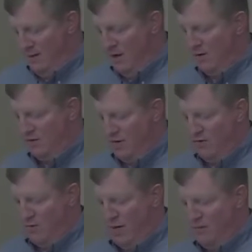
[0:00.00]
All three
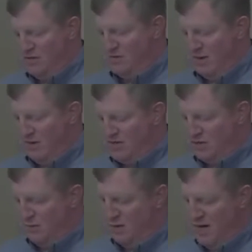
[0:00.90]
were published by
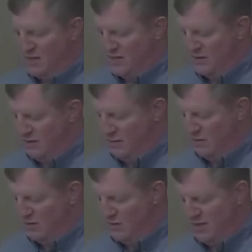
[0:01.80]
Rescue Press, the
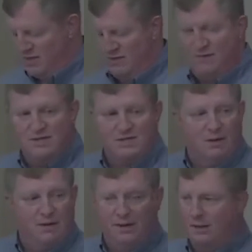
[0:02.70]
most recent of these
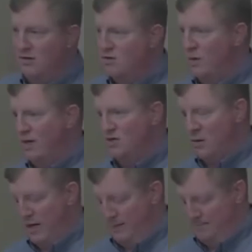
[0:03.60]
coming in
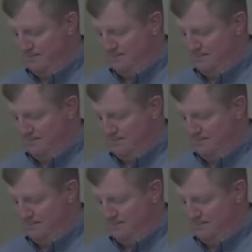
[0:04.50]
2020.